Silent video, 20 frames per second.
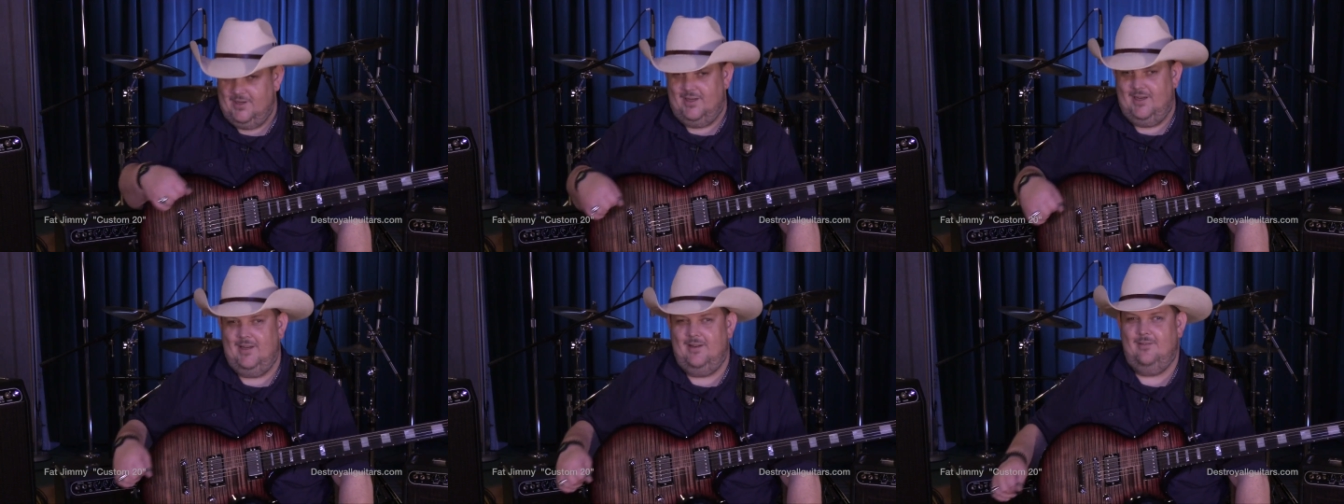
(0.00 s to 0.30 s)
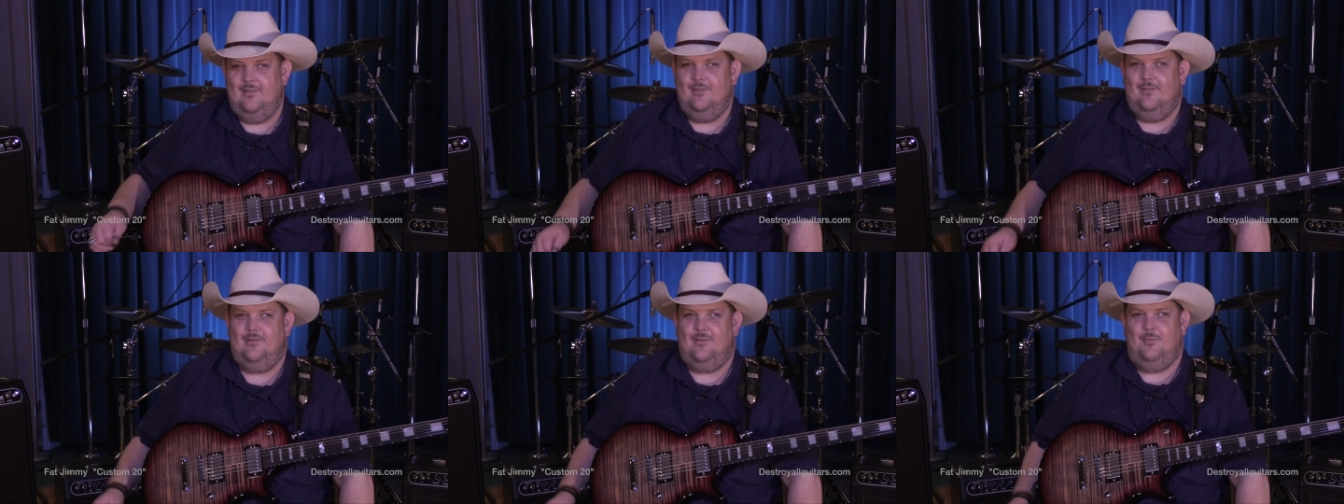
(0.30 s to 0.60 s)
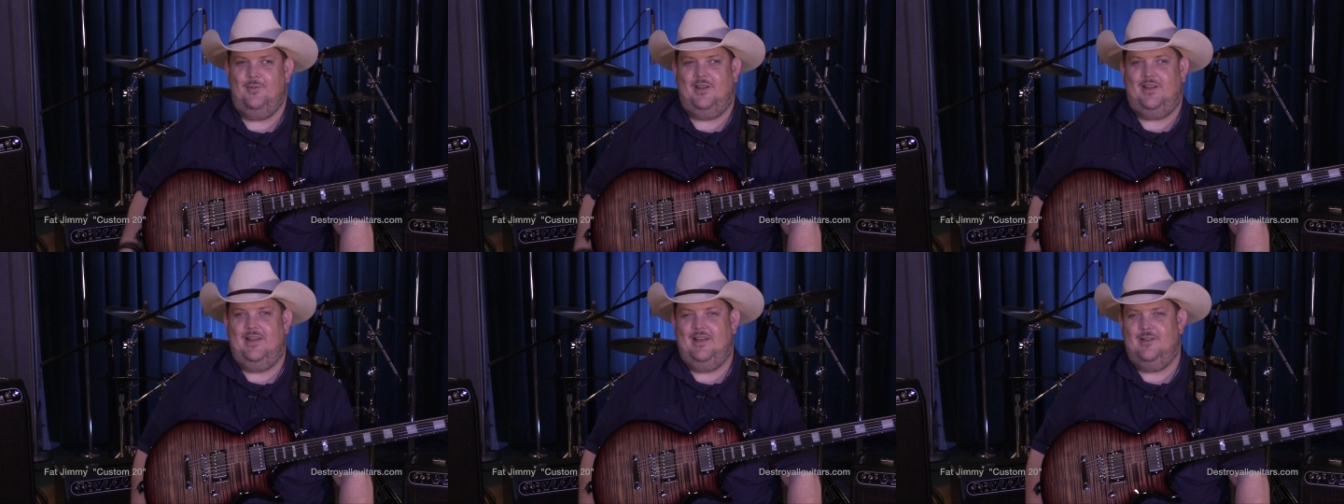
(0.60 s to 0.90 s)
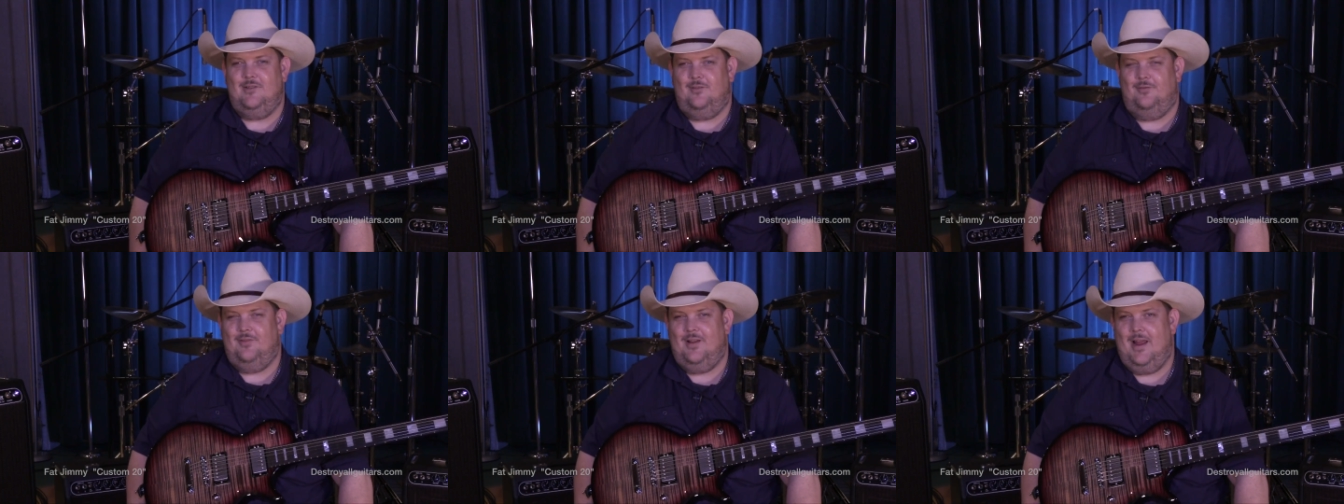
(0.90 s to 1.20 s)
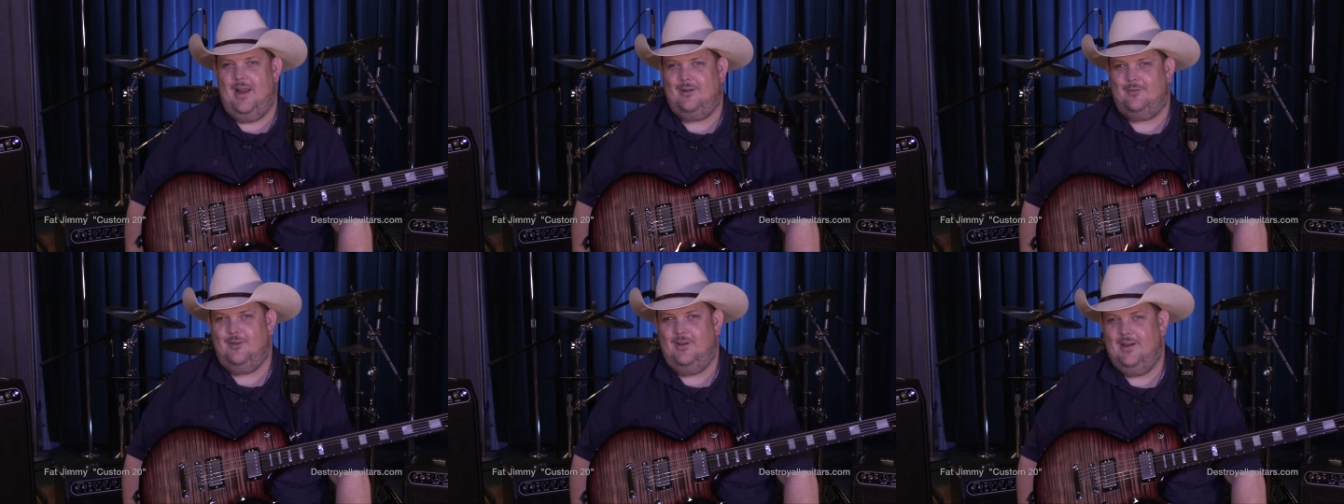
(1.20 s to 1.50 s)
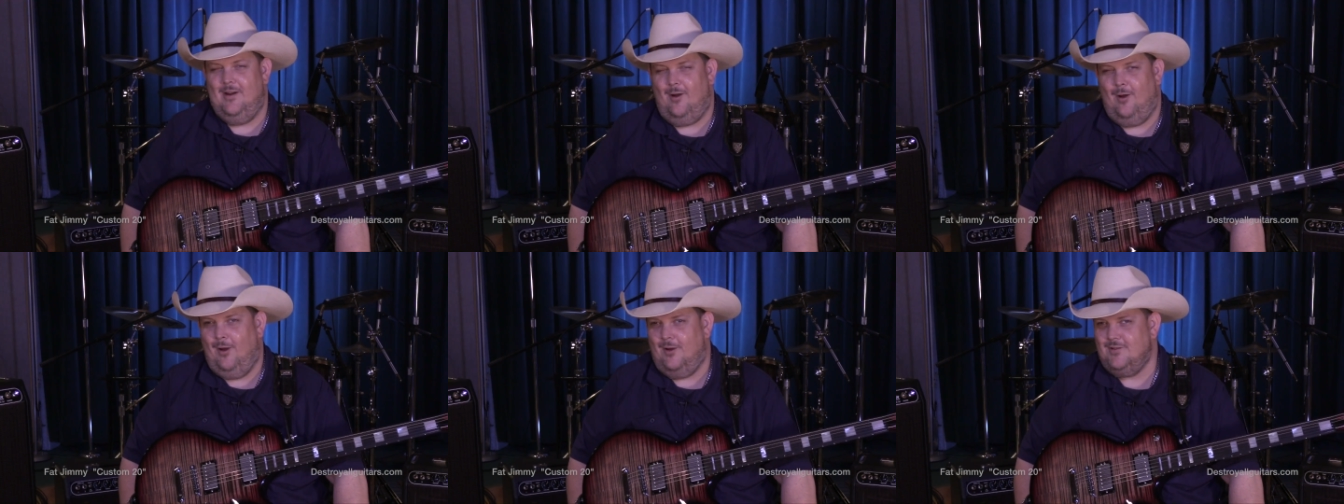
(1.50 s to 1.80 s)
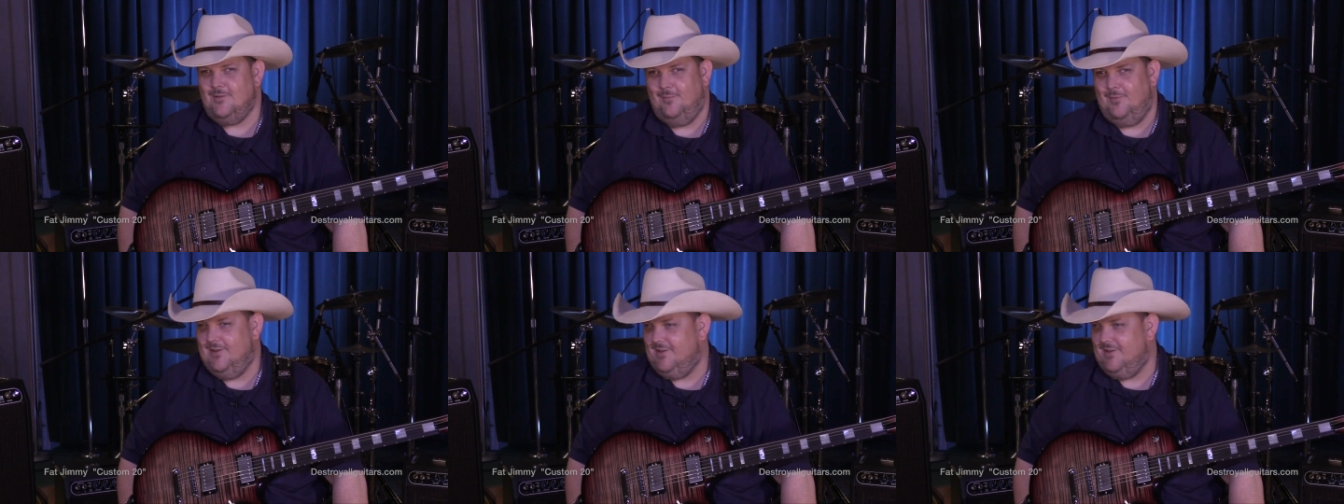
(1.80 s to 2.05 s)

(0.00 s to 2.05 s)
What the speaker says: in it. It's from the Kiesel factory. Awesome